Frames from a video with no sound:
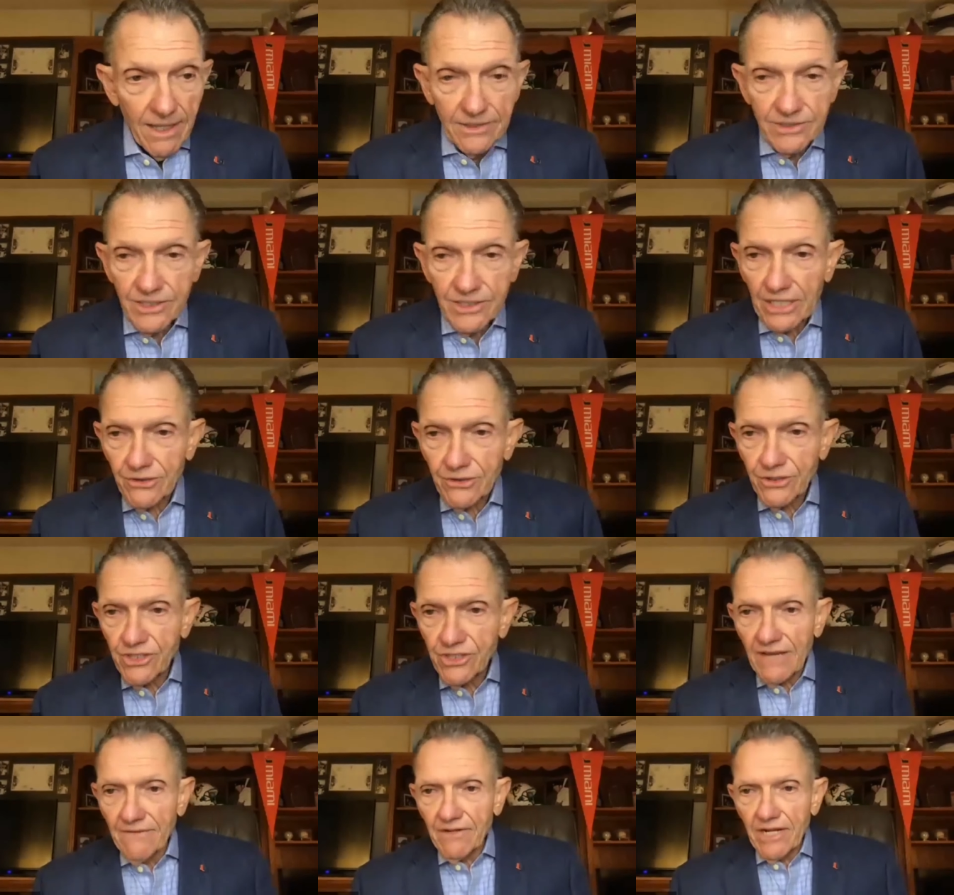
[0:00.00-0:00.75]
Dr.
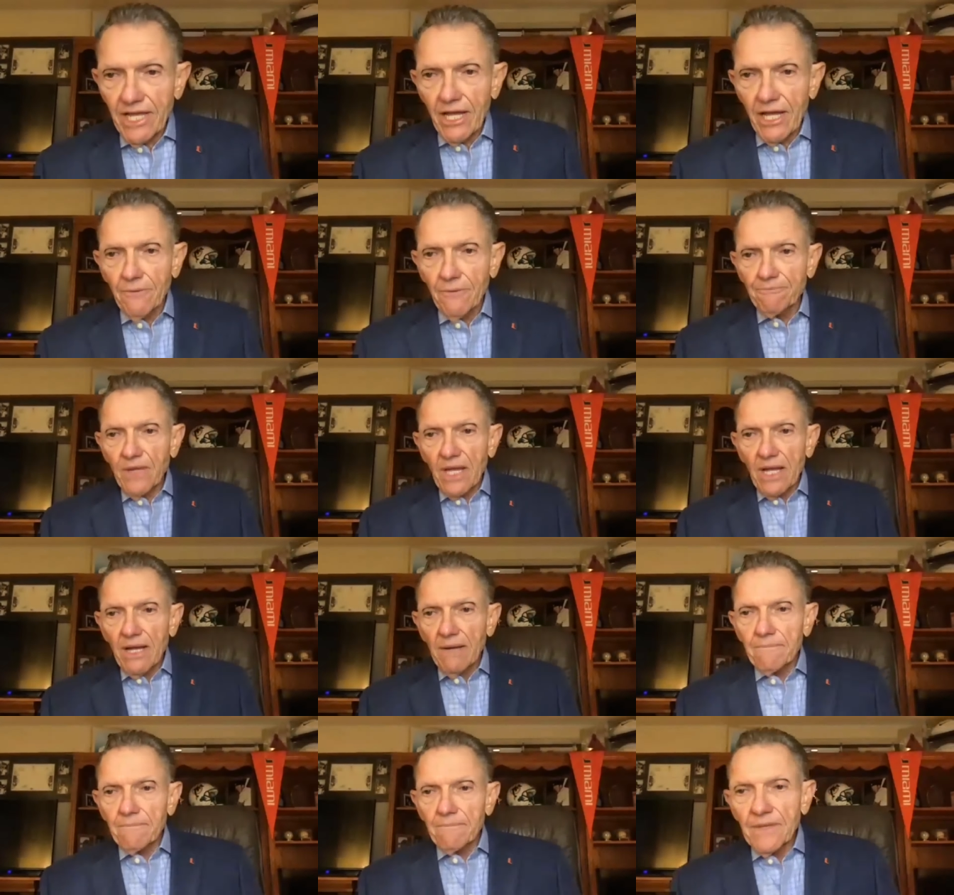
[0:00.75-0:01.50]
Savanow,
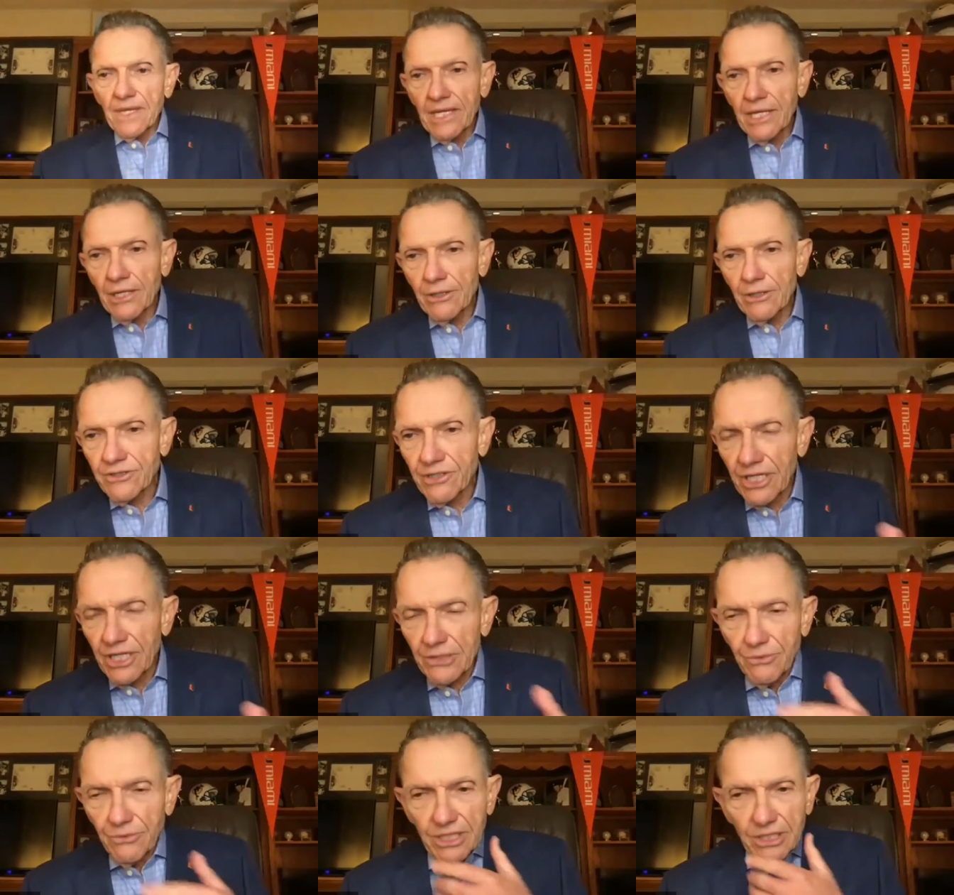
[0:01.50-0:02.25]
here's
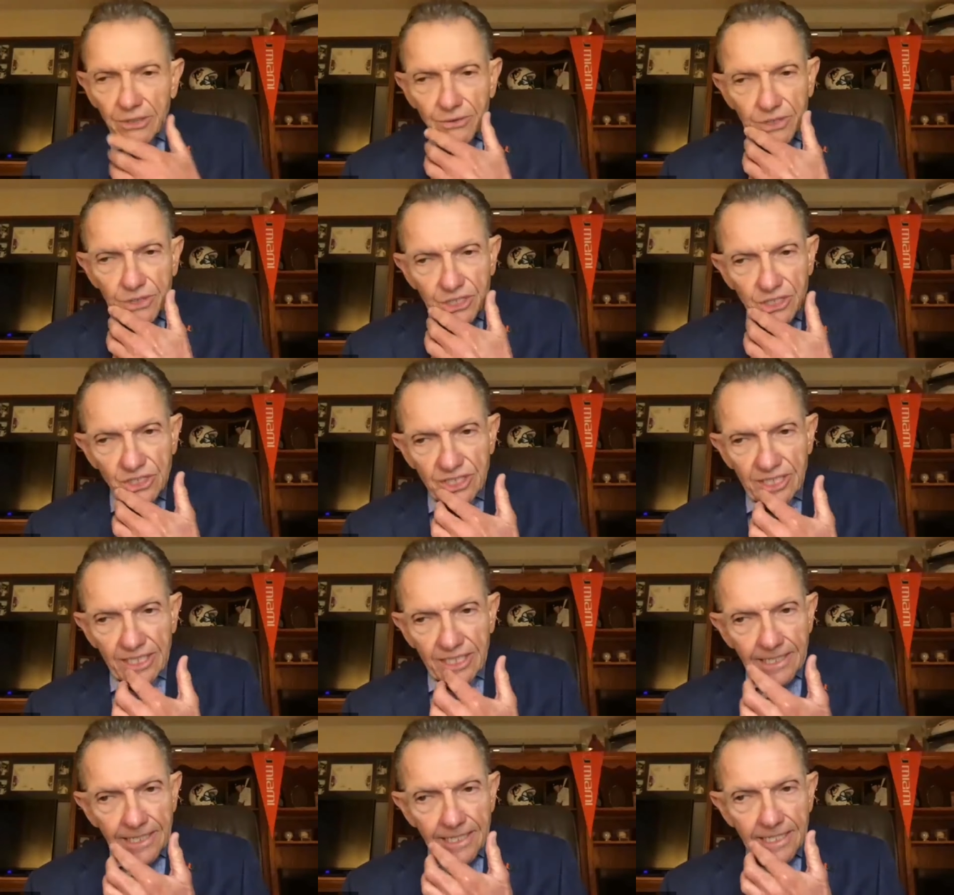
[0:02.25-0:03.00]
another one that just
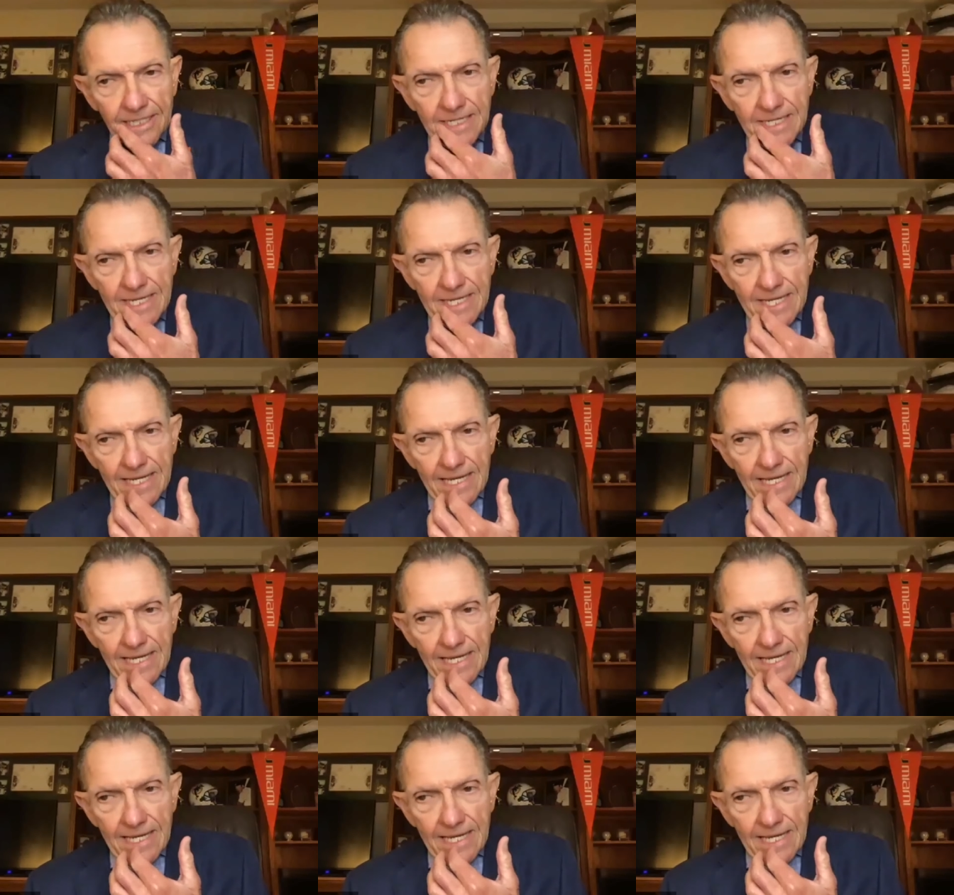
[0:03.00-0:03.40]
sent in.